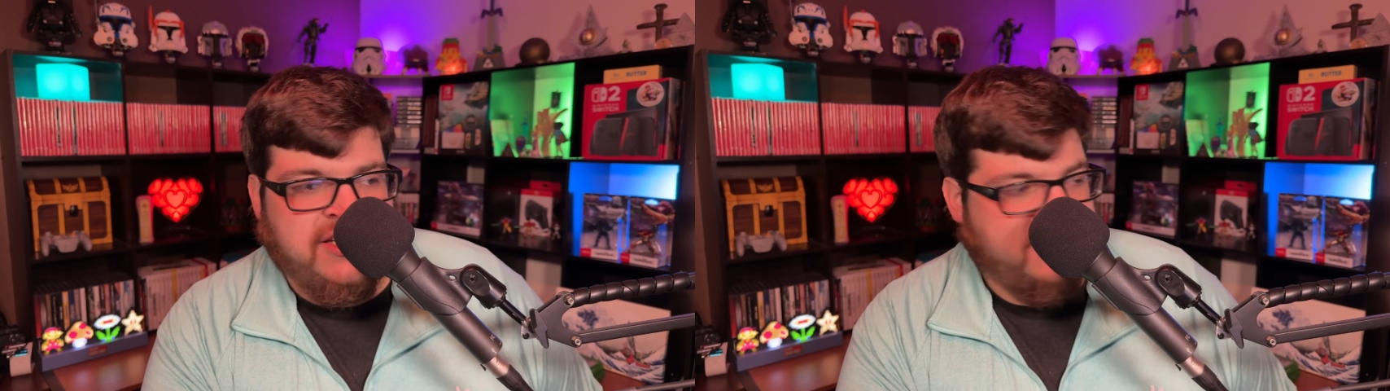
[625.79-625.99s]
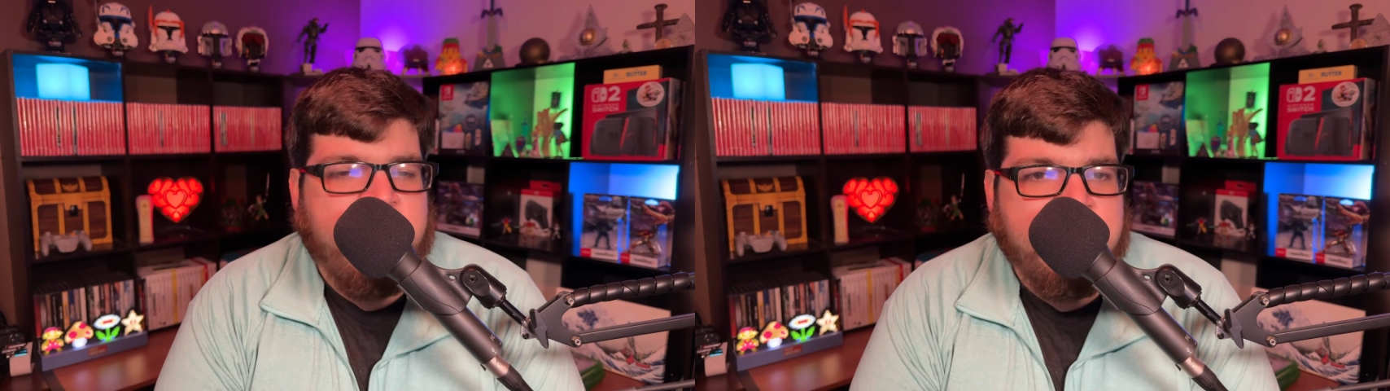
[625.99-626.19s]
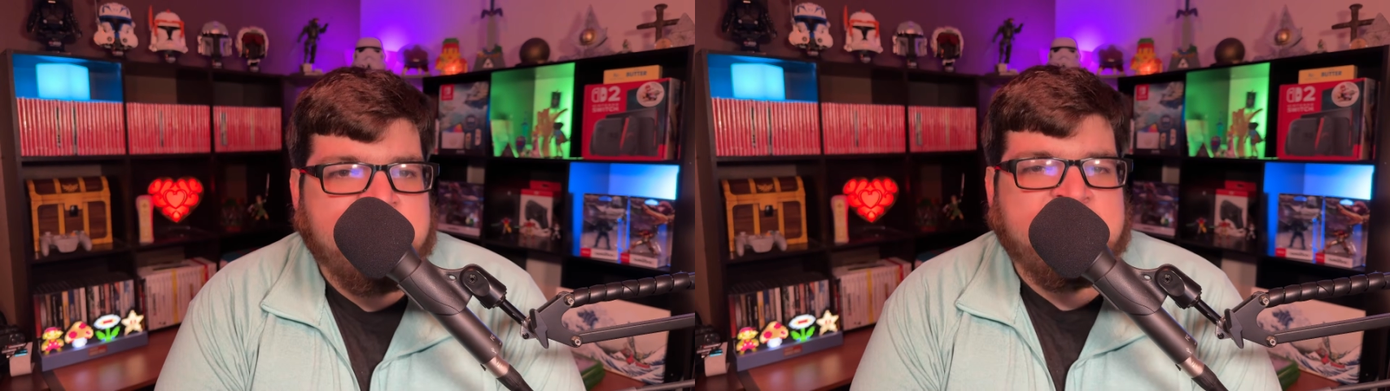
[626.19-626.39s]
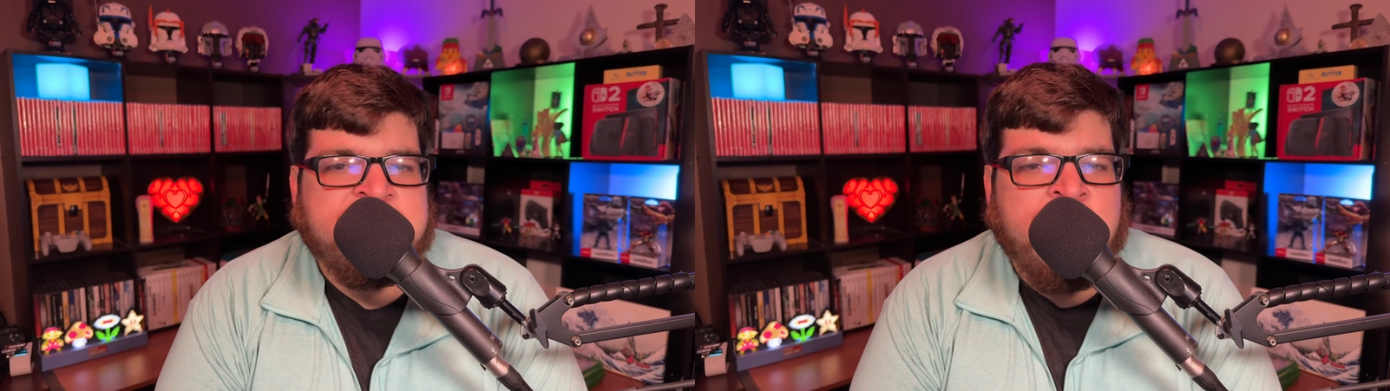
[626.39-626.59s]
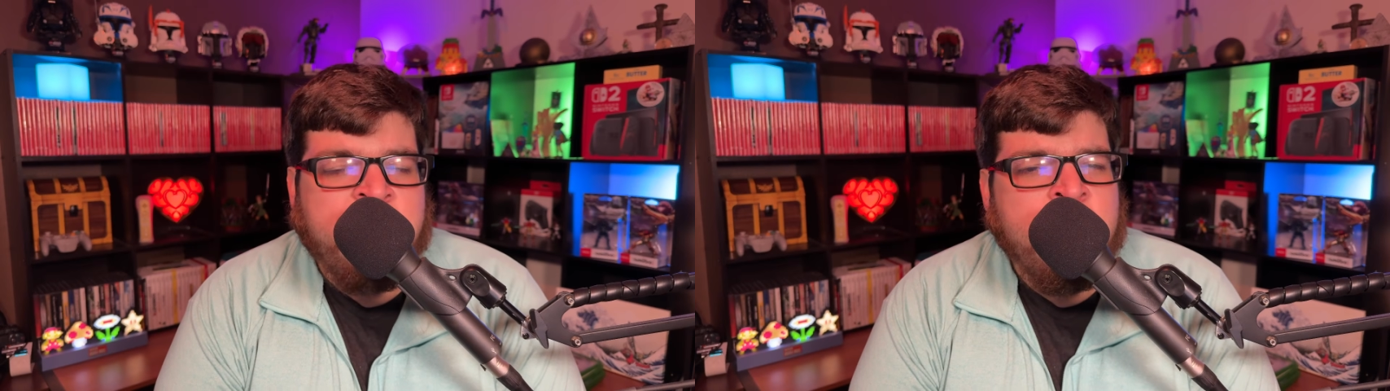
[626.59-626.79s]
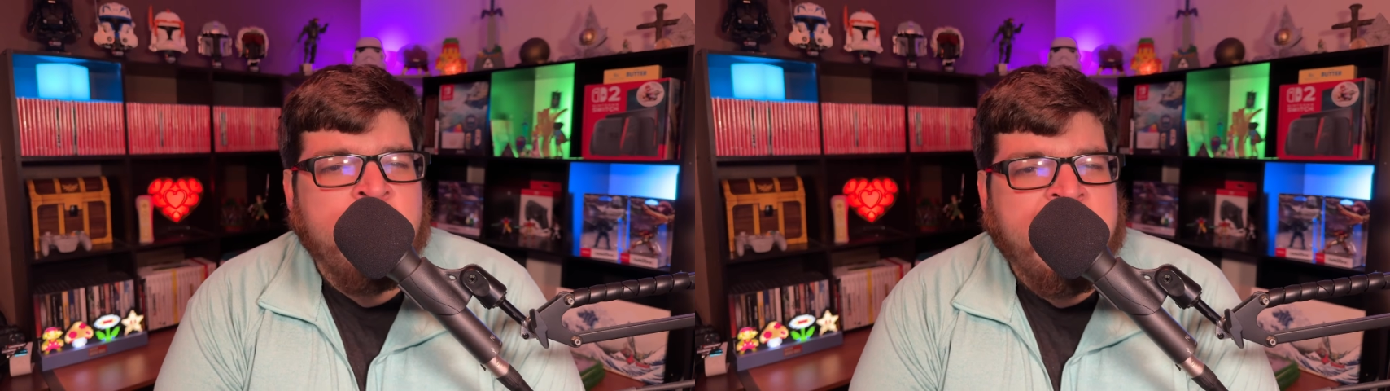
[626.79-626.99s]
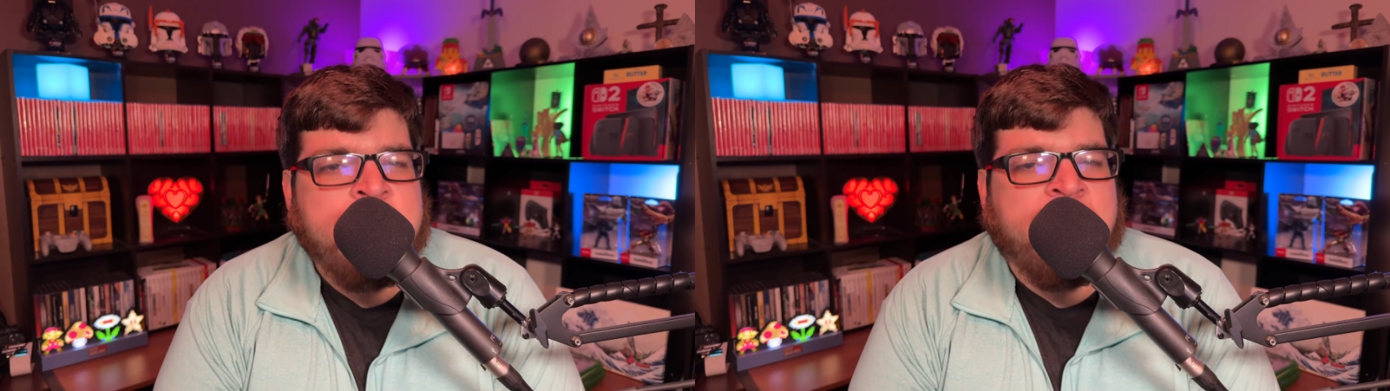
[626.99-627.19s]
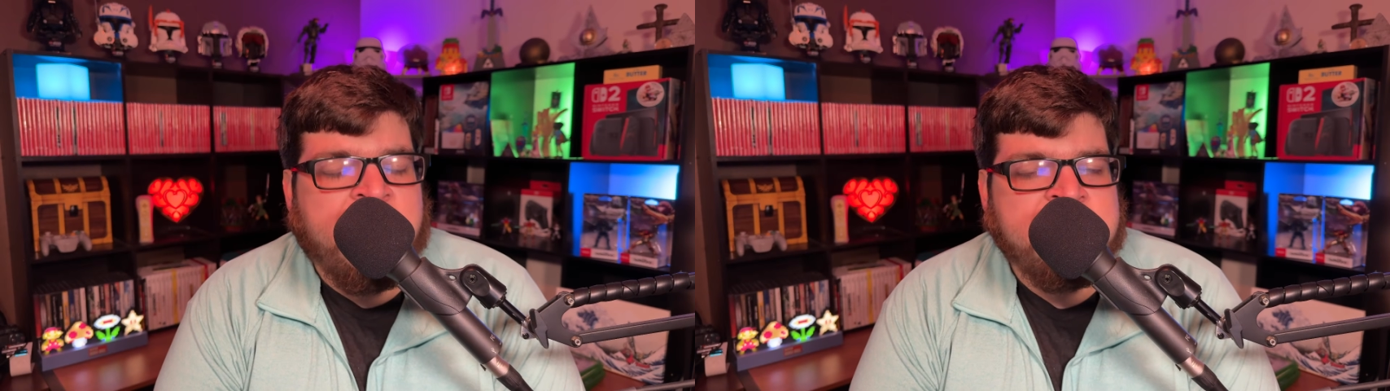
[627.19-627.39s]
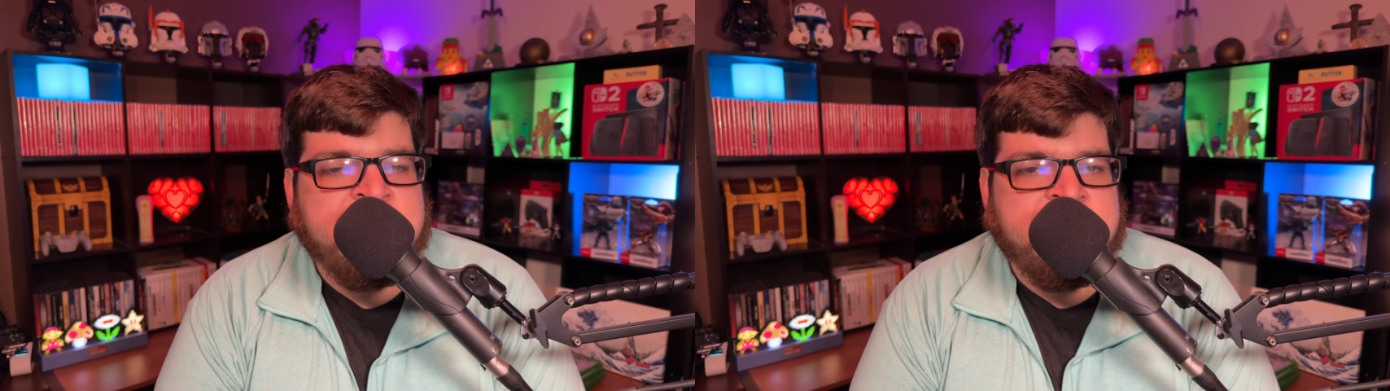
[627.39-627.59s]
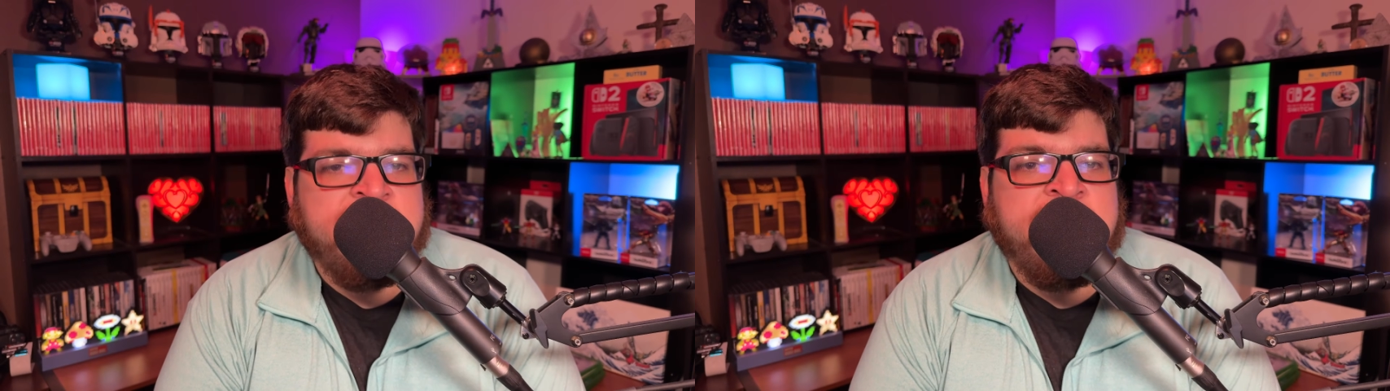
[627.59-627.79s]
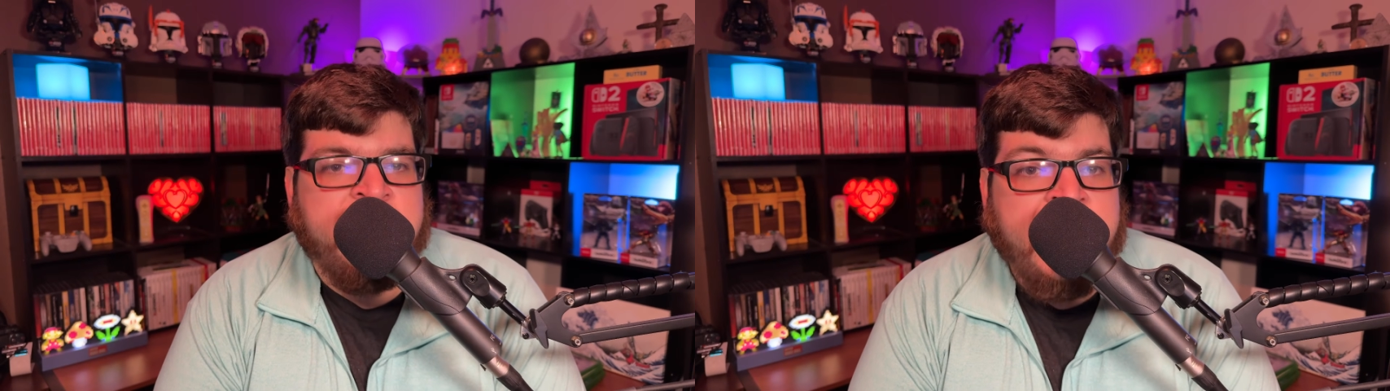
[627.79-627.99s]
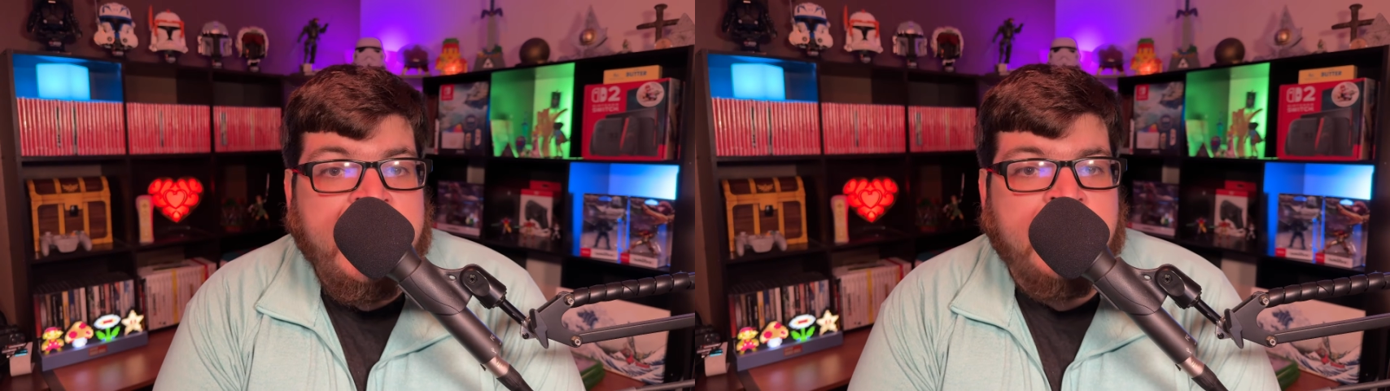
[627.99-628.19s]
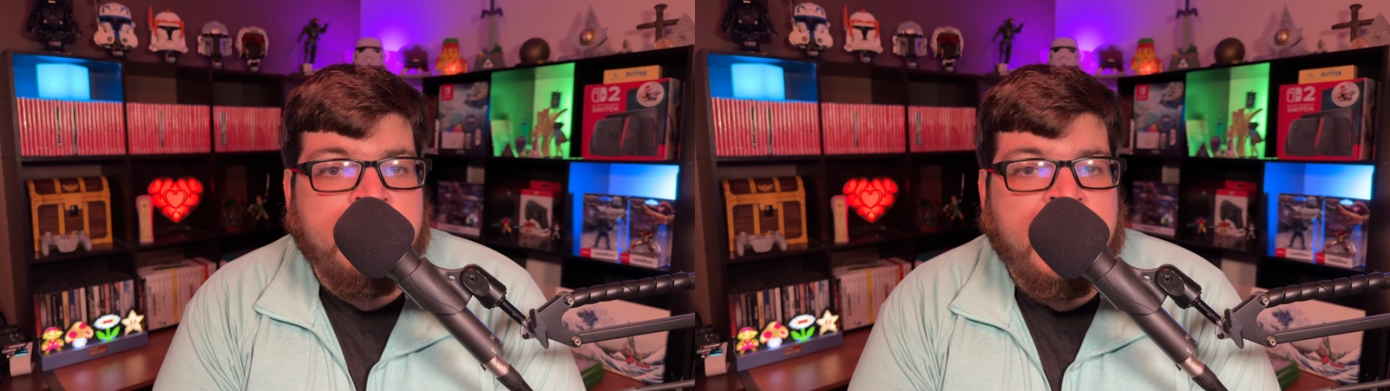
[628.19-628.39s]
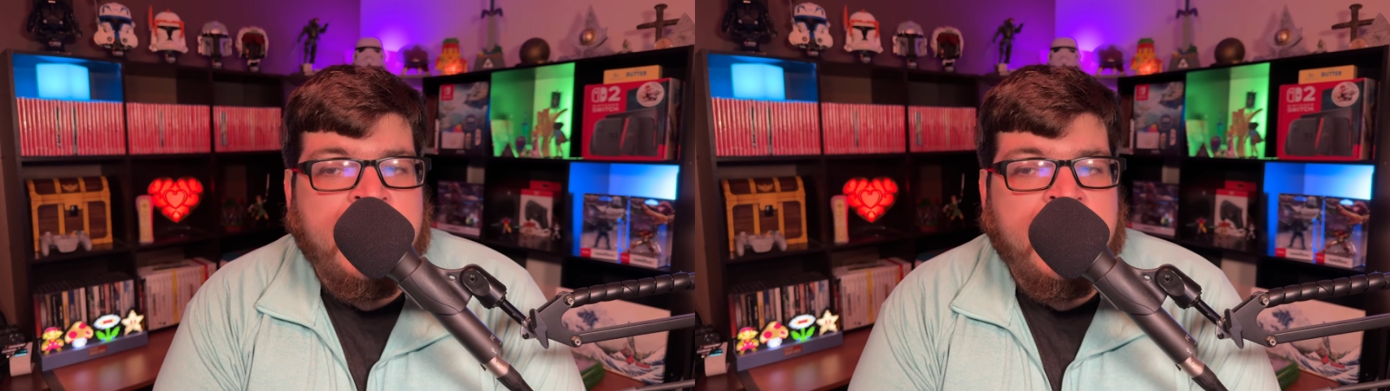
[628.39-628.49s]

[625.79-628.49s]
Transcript: There's 7 or 8 bosses in the game,